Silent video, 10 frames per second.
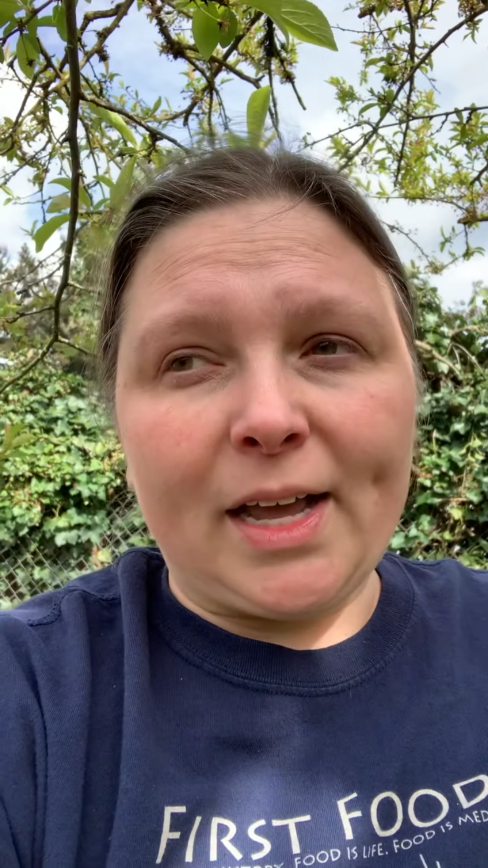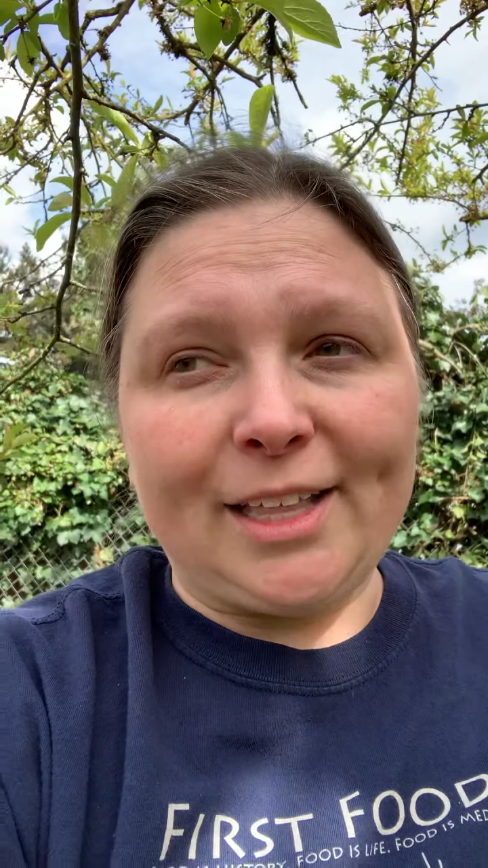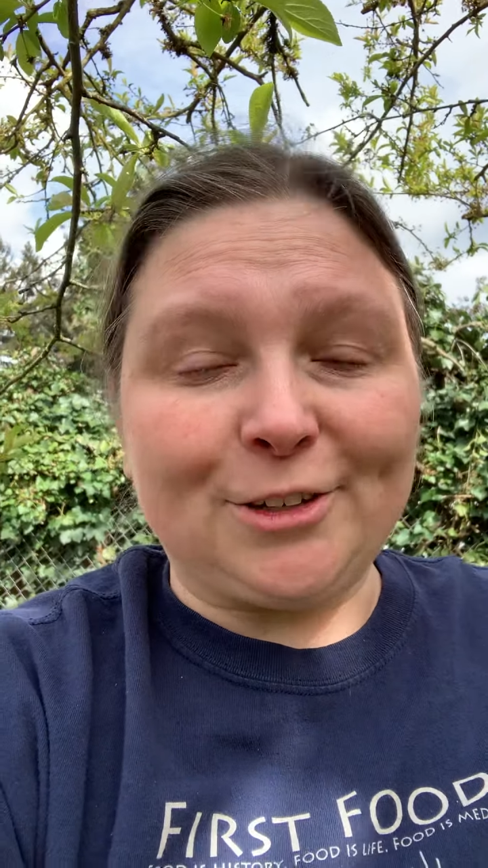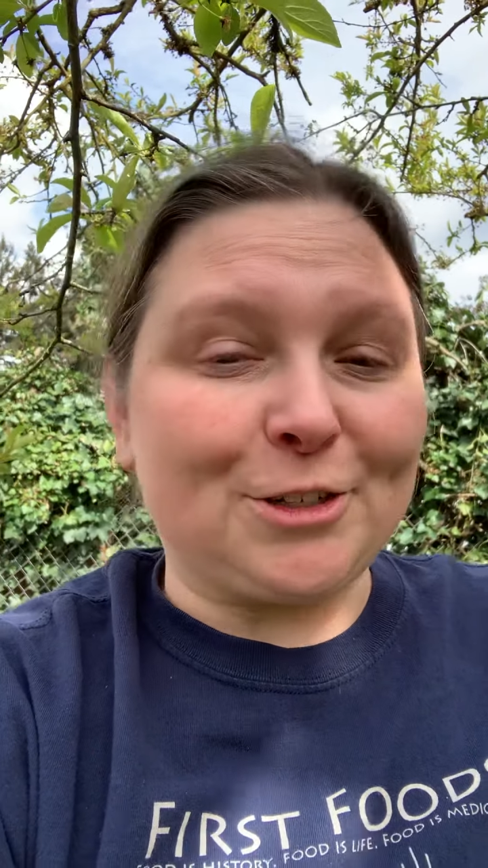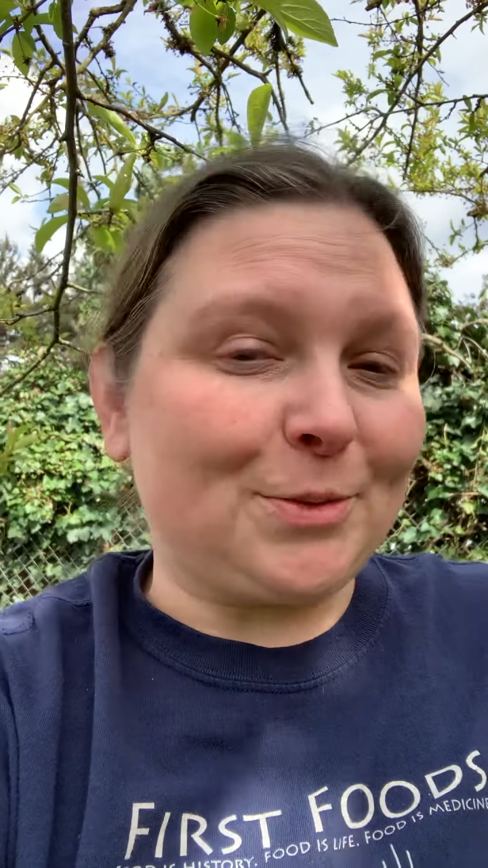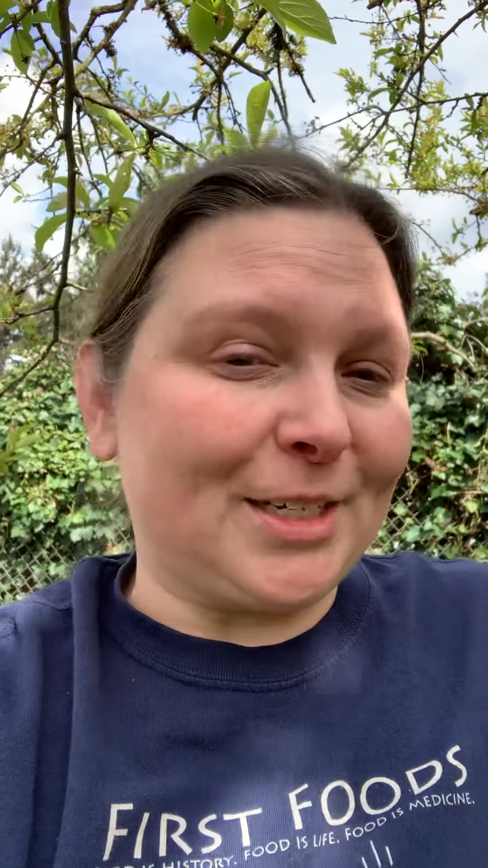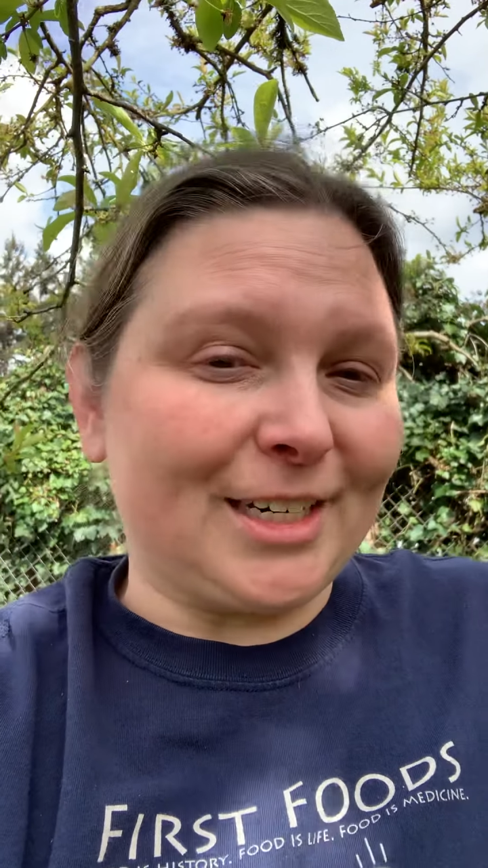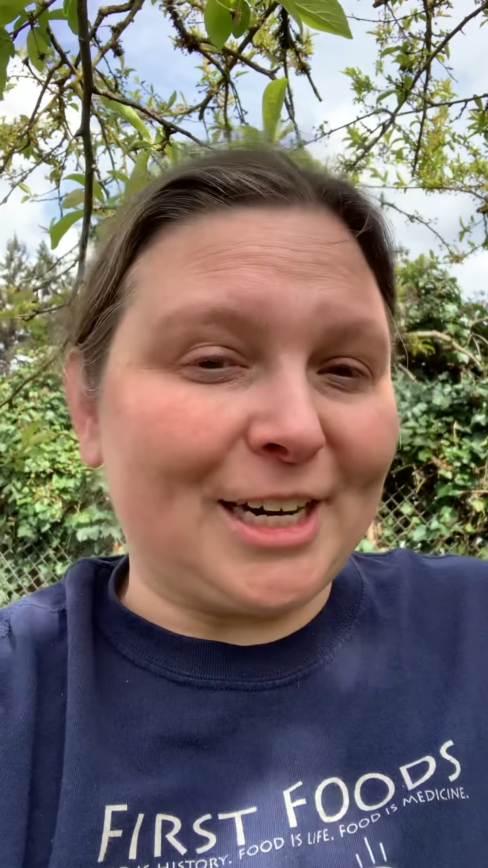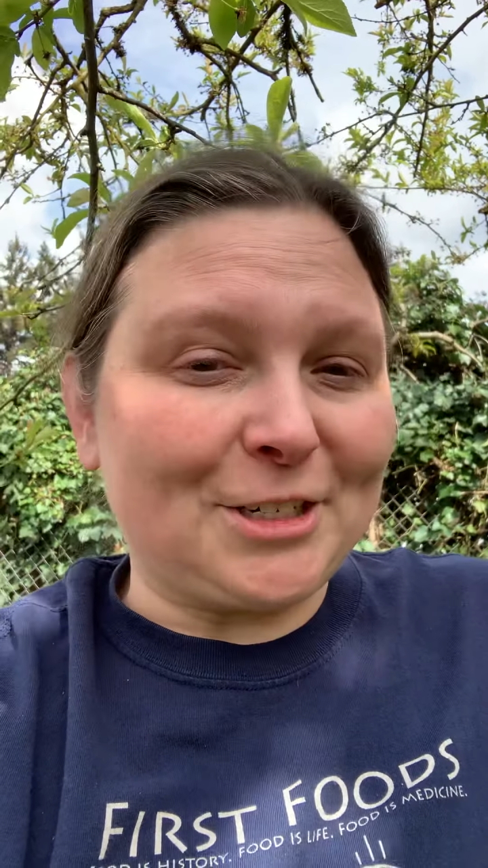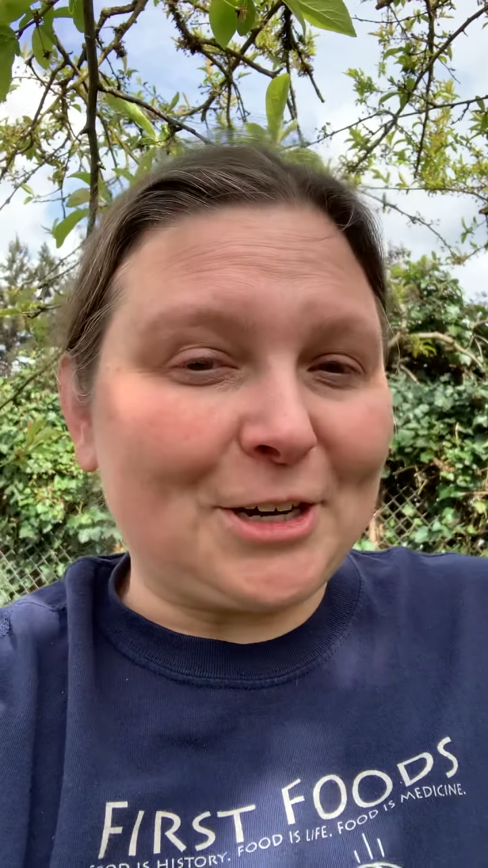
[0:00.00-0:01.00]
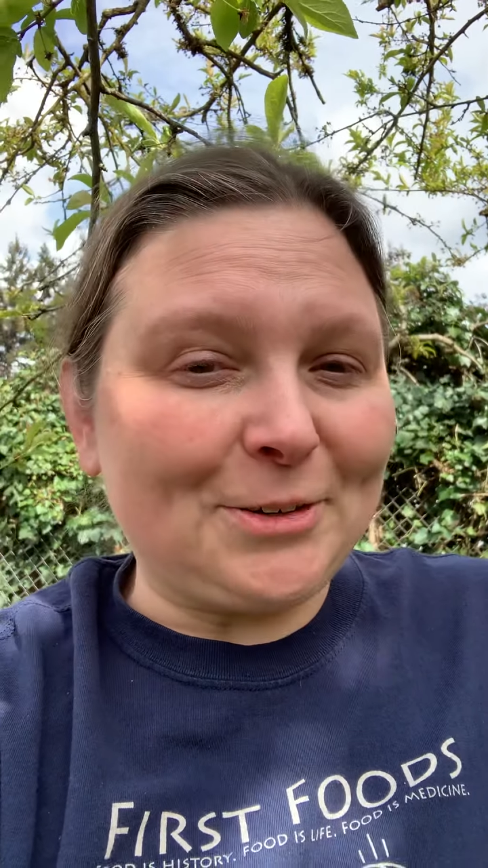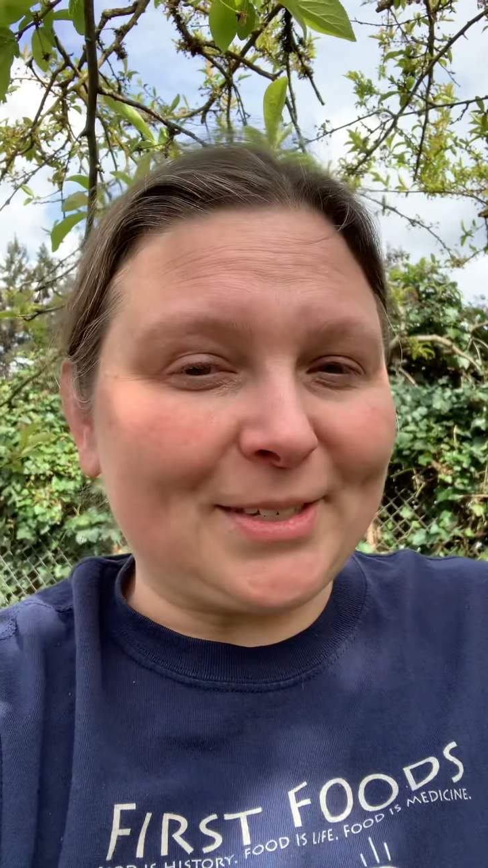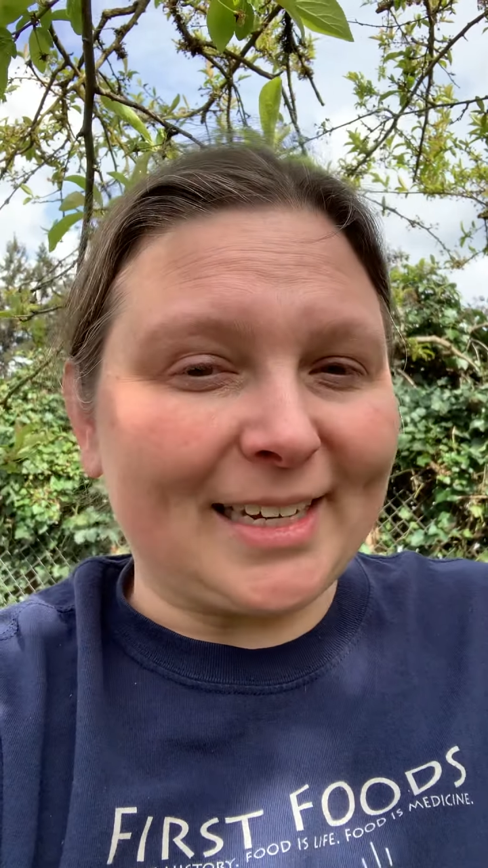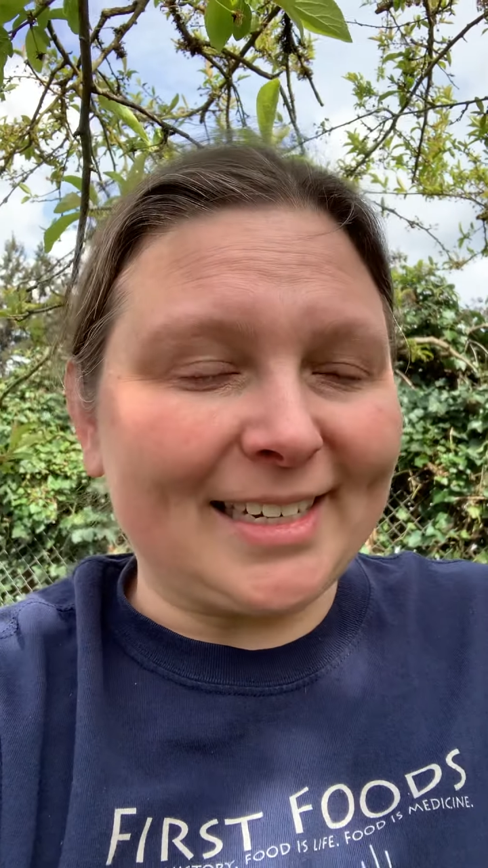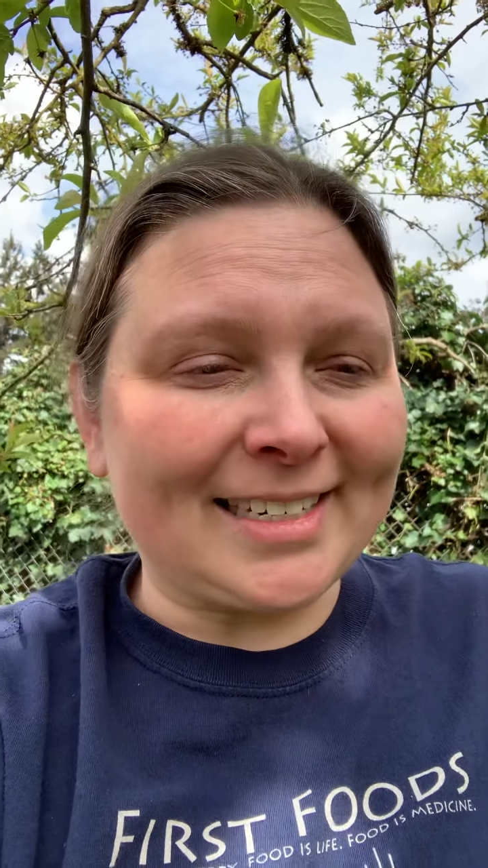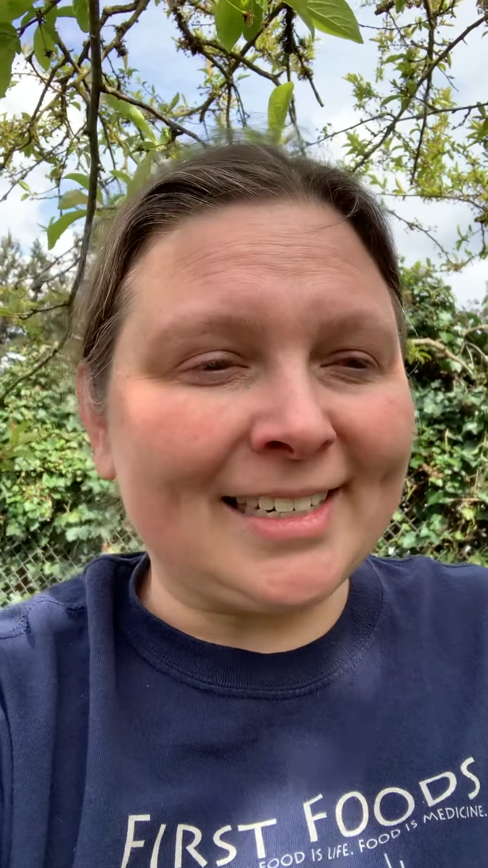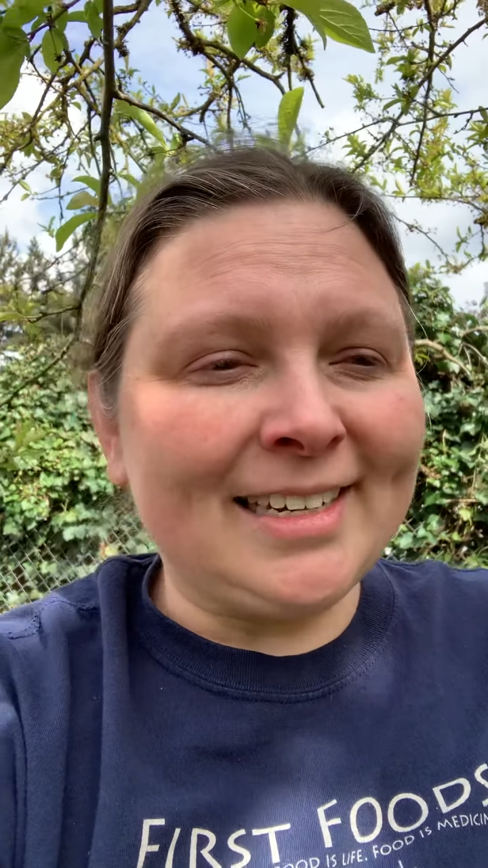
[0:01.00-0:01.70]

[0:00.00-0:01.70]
and there's a reason I chose it.